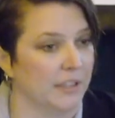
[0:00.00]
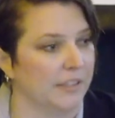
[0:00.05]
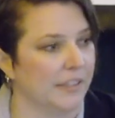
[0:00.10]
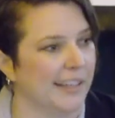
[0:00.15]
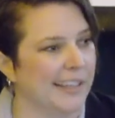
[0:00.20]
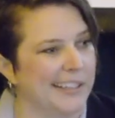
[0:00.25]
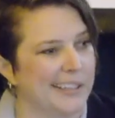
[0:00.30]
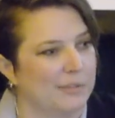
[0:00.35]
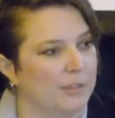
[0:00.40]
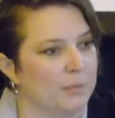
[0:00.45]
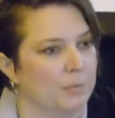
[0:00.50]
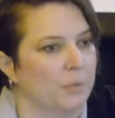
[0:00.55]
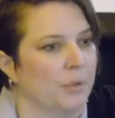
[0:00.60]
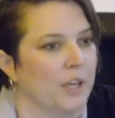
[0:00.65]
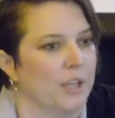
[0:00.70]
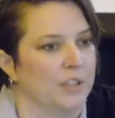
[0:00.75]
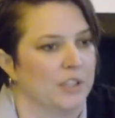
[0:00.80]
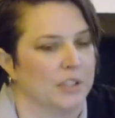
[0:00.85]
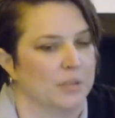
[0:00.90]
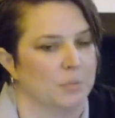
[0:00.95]
Not every
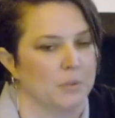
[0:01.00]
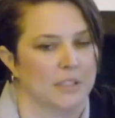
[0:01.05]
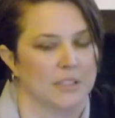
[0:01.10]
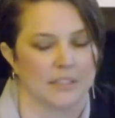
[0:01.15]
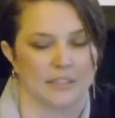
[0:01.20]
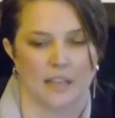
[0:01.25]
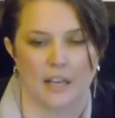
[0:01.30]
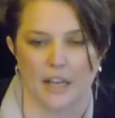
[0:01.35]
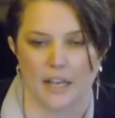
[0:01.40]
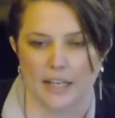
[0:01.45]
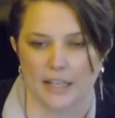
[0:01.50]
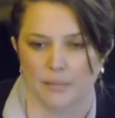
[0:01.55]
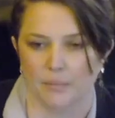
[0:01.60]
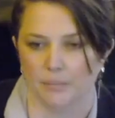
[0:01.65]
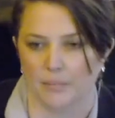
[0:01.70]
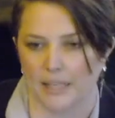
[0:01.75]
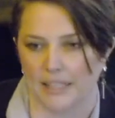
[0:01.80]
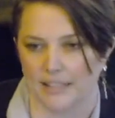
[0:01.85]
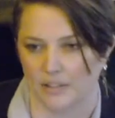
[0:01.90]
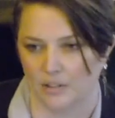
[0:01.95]
project we
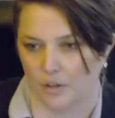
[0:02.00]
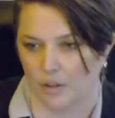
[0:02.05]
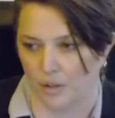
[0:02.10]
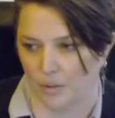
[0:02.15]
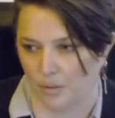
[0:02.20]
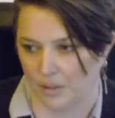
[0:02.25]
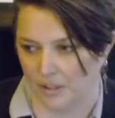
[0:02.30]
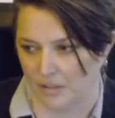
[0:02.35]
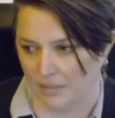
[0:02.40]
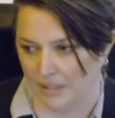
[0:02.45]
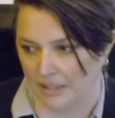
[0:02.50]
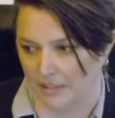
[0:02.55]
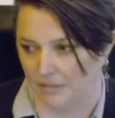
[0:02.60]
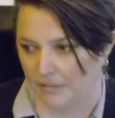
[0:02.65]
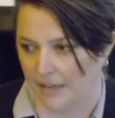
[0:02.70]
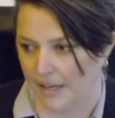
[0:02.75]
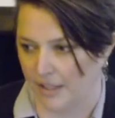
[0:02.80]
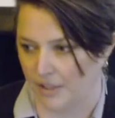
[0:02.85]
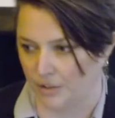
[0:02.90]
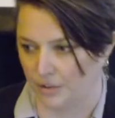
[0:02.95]
design makes it all the way to
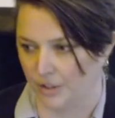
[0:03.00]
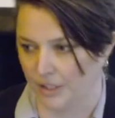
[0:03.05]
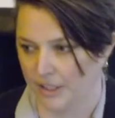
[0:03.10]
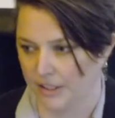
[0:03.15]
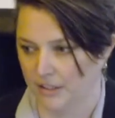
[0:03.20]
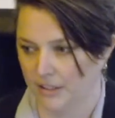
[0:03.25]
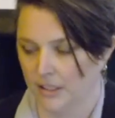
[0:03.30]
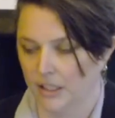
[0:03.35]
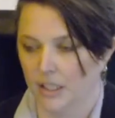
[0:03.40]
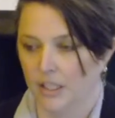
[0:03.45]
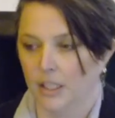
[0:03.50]
manufacturing.